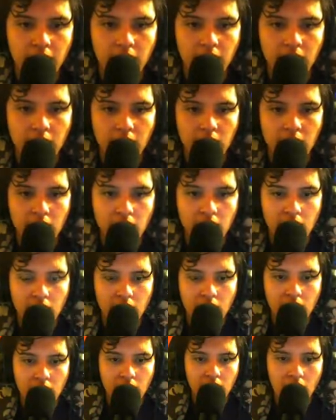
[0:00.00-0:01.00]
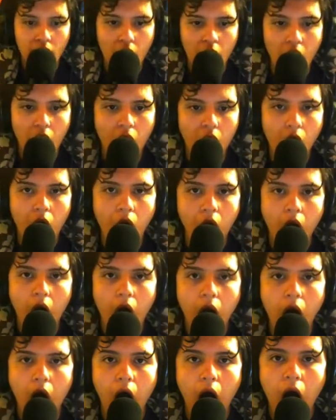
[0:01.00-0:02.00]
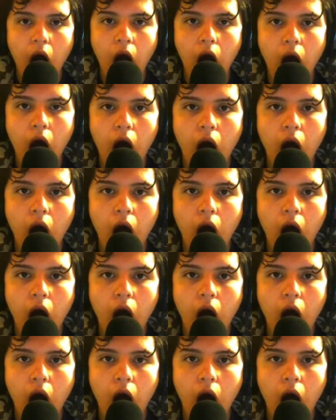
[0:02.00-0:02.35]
(silence)